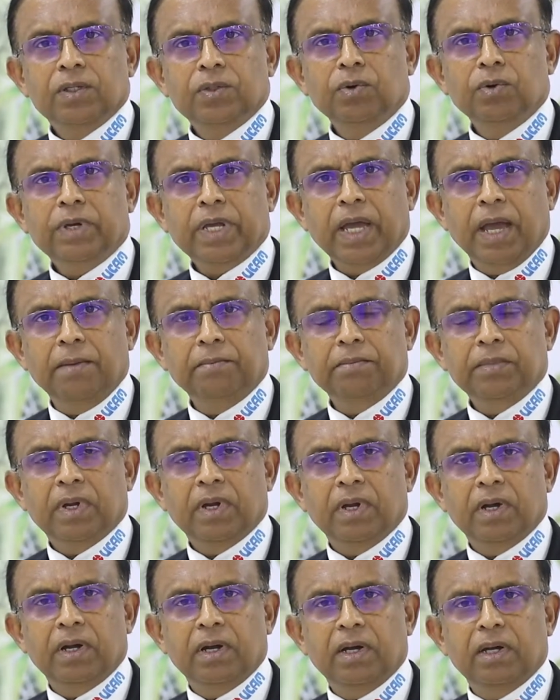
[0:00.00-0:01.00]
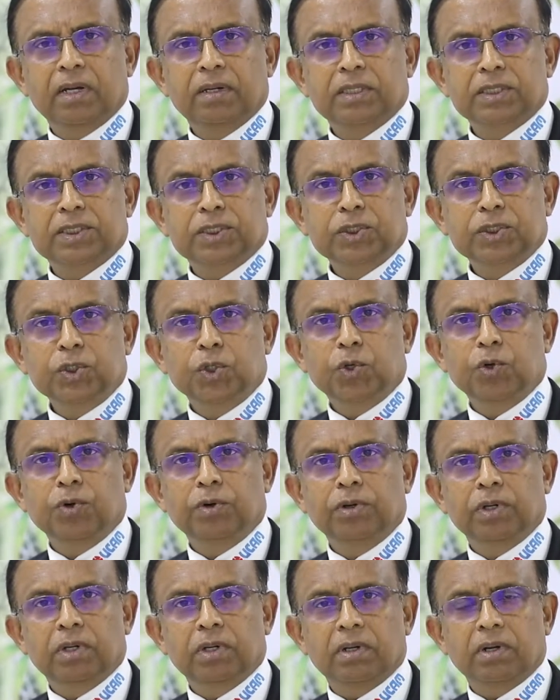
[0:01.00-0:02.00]
Ucam's
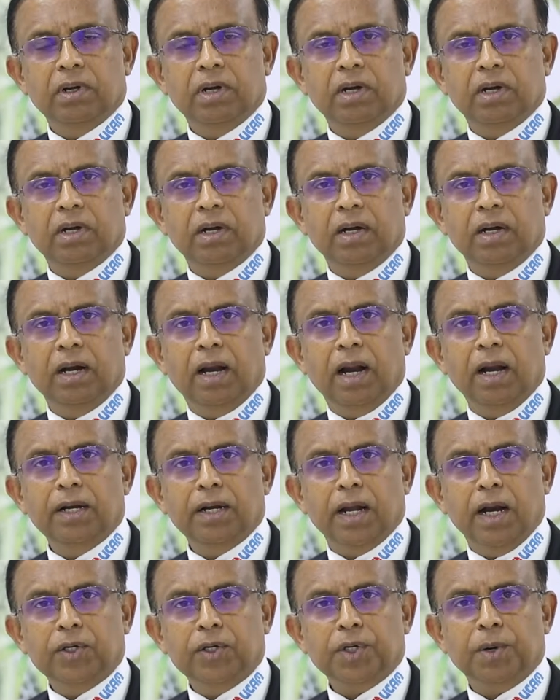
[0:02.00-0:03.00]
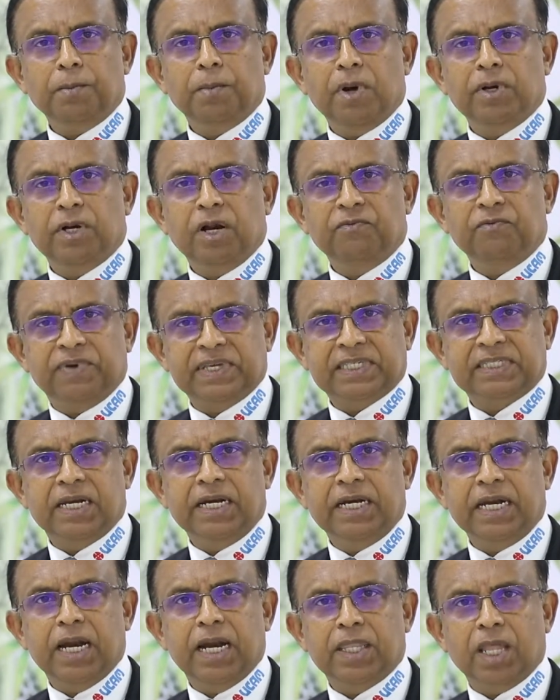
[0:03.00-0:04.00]
new and ultra modern
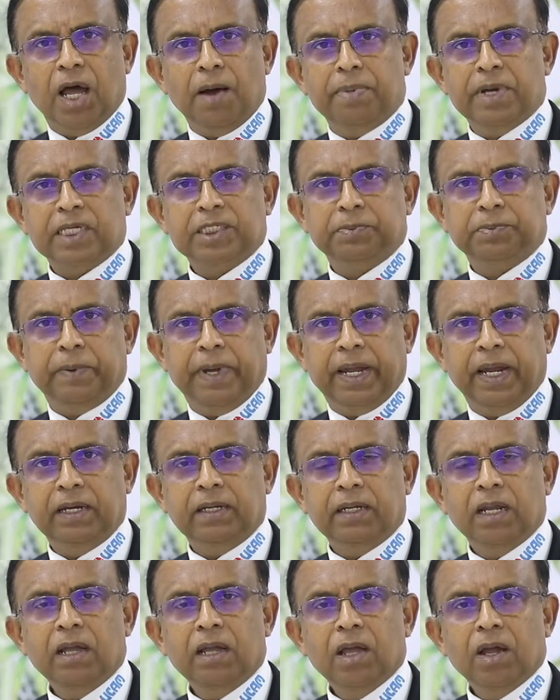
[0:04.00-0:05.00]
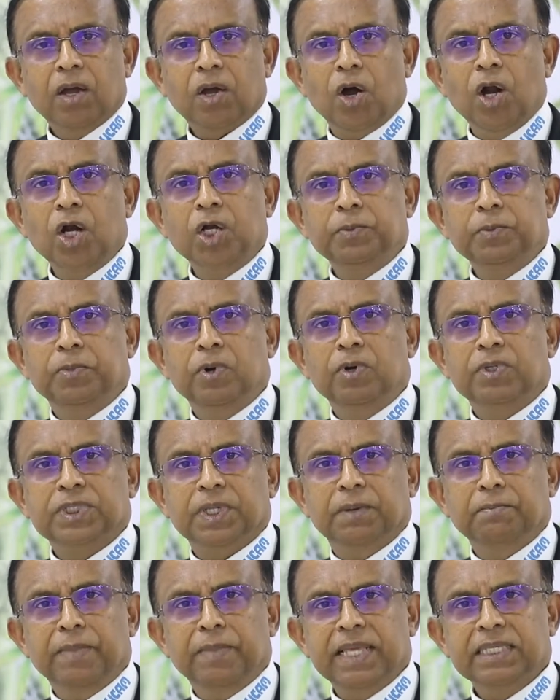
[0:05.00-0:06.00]
facility at Dabaspet
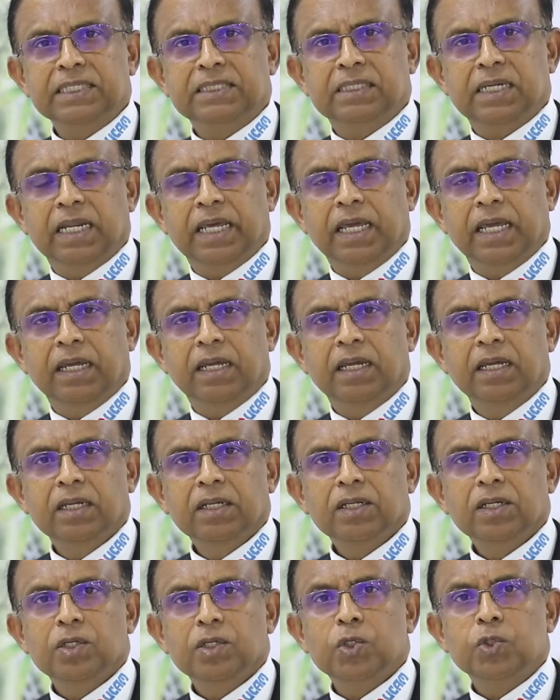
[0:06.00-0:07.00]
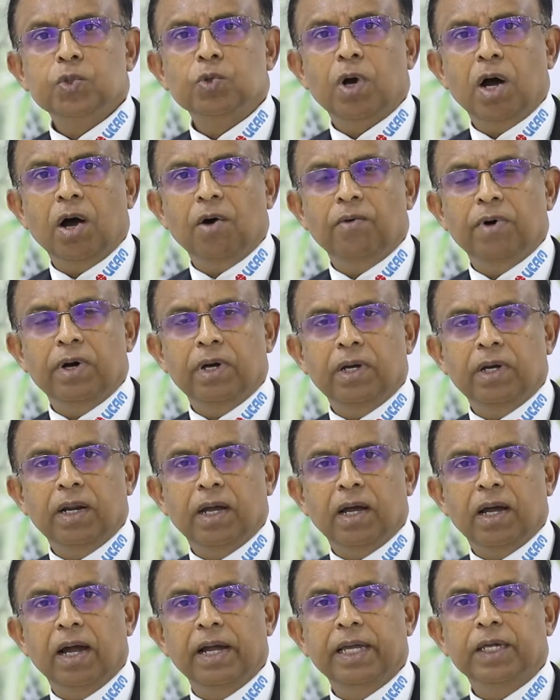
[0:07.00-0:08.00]
contributes immensely to
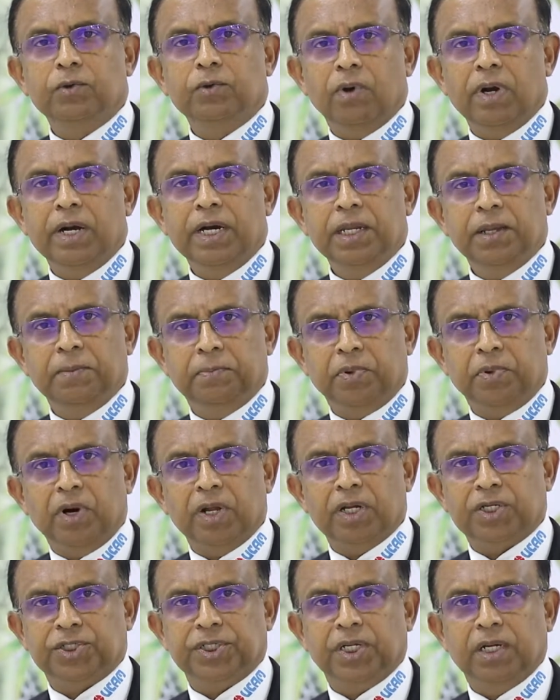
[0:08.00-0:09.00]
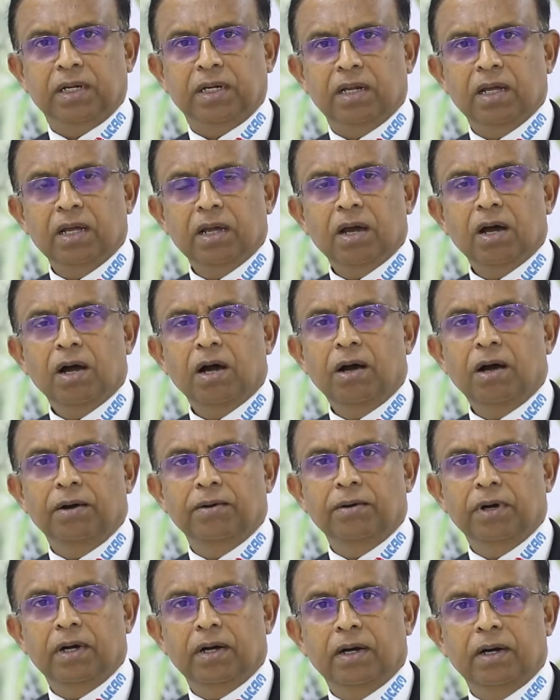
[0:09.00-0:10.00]
our high quality production
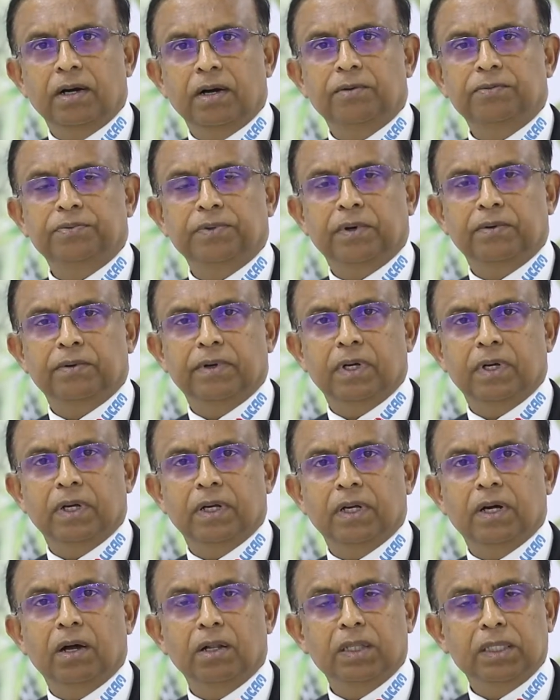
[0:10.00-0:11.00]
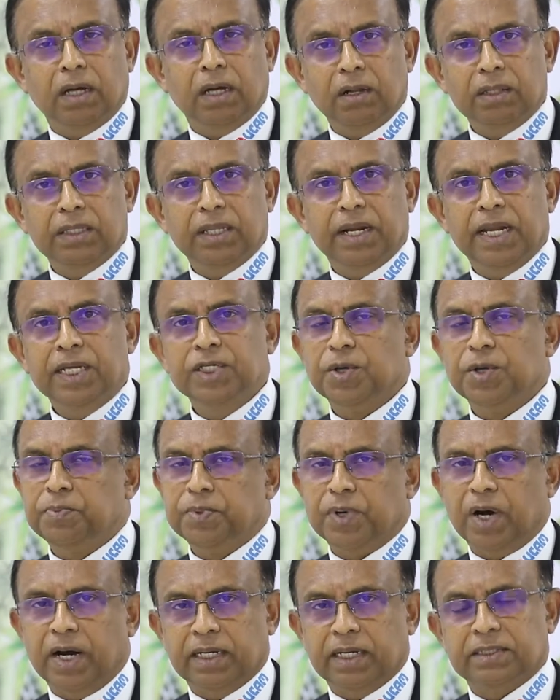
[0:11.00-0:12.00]
of our, all the range
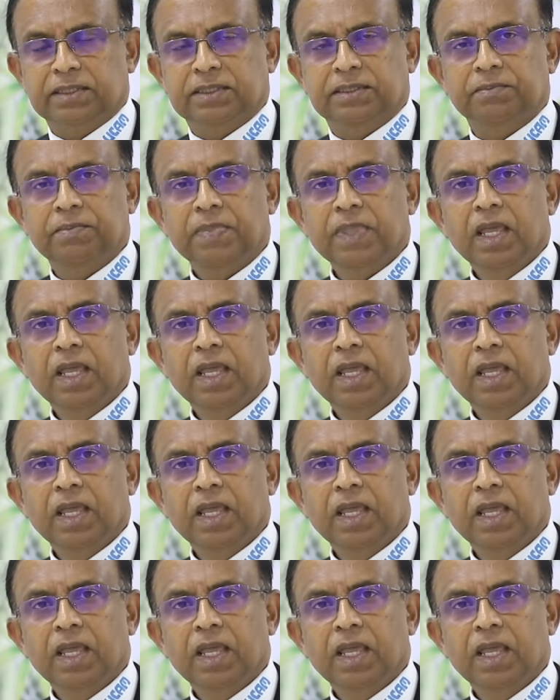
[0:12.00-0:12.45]
of products.